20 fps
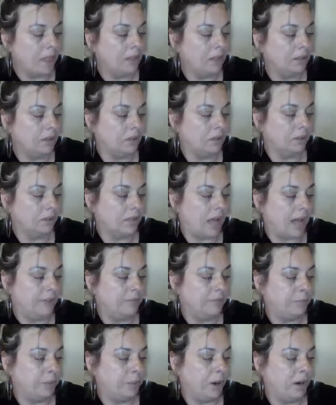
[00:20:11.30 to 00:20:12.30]
Your
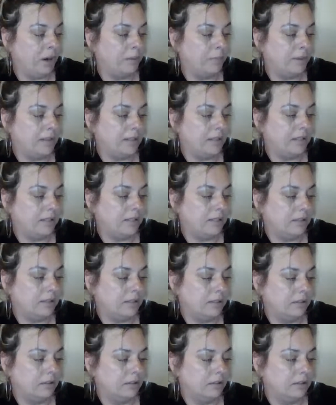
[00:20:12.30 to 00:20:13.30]
life purpose
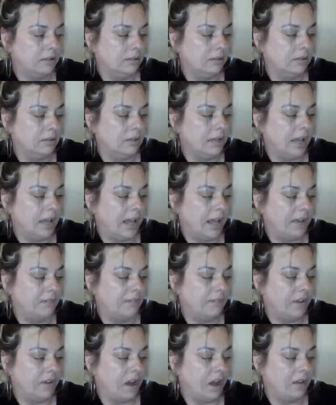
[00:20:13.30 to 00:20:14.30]

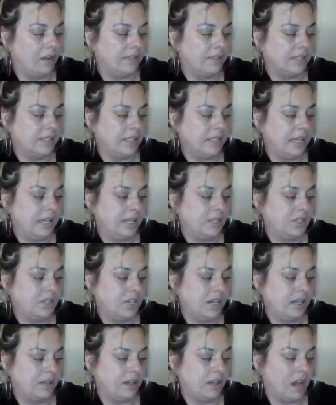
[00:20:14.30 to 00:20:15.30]
involves
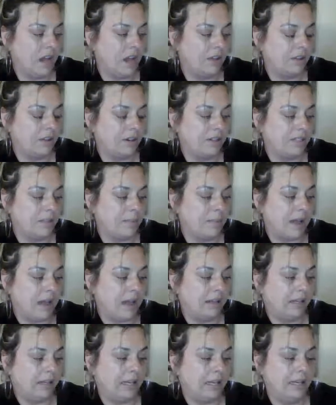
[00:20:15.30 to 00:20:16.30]
teaching others
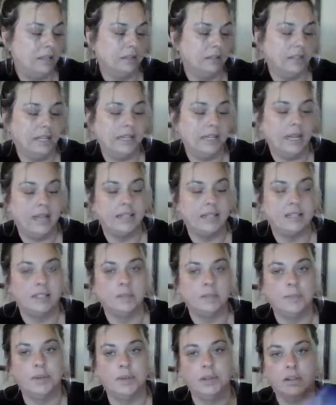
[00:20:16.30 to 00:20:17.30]
about healing and
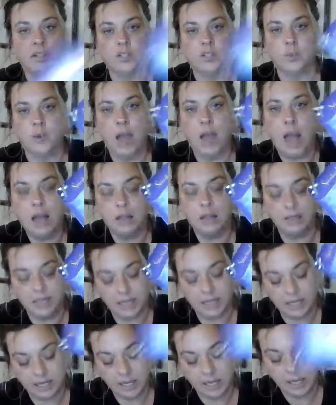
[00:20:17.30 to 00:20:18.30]

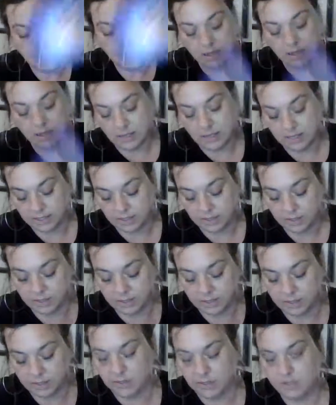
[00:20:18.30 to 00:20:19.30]
spirituality. This
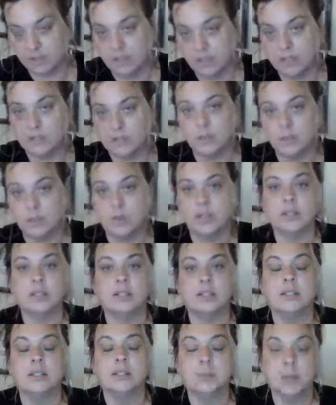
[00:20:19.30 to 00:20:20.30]
was
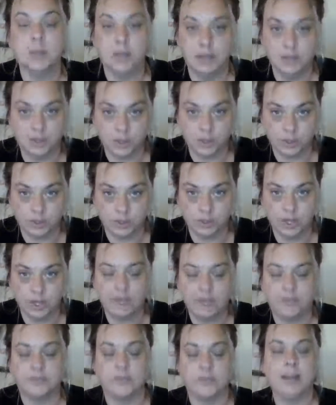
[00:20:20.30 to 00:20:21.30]
the spiritual
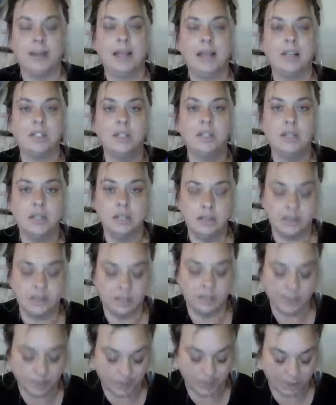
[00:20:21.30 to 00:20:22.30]
transformation, the
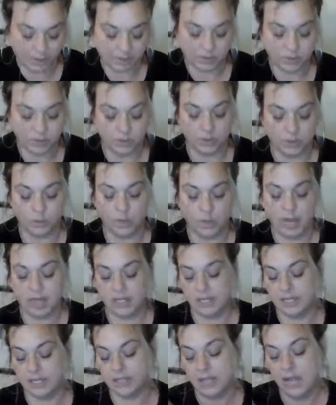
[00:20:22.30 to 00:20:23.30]
spiritual
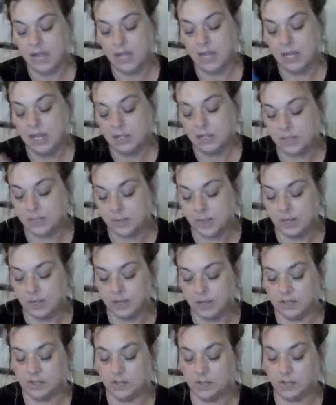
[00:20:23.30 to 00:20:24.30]
awakenings,
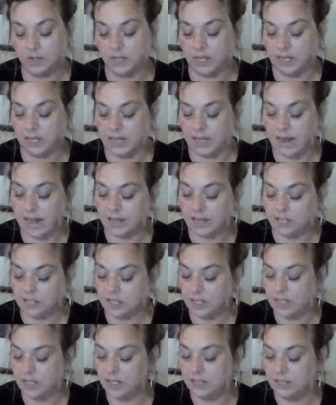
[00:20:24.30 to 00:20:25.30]
spiritual
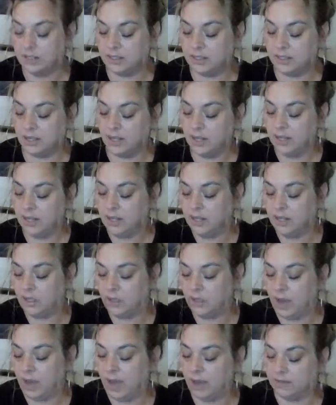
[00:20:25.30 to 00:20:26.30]
connections.
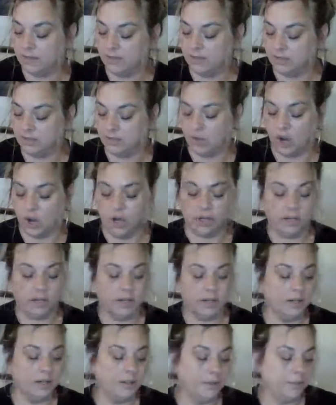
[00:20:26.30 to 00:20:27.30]
You have
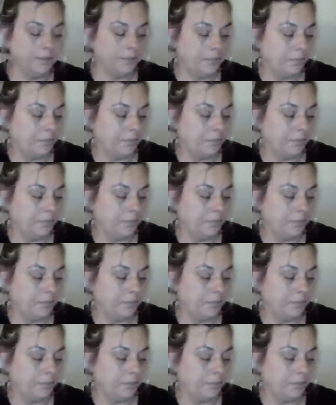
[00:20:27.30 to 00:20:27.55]
daughter.